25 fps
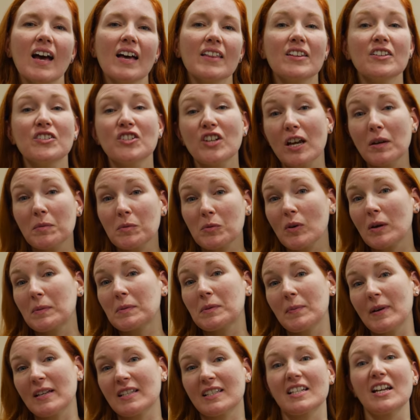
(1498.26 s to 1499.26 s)
The James Webb
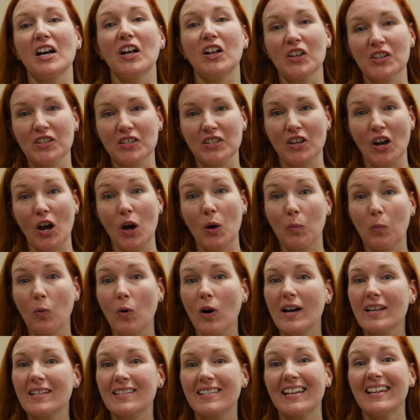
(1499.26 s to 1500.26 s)
Space Telescope
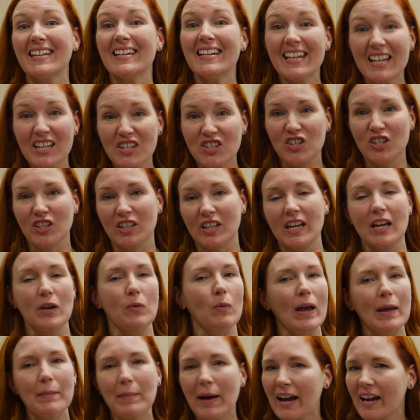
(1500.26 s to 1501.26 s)
was initially,
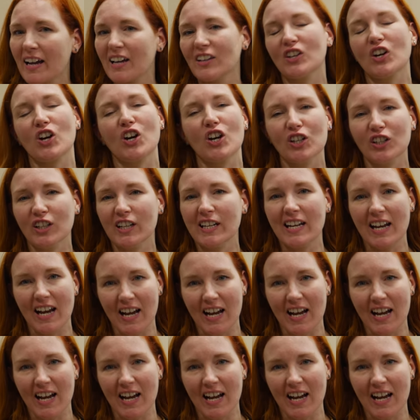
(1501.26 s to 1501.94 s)
way back in the early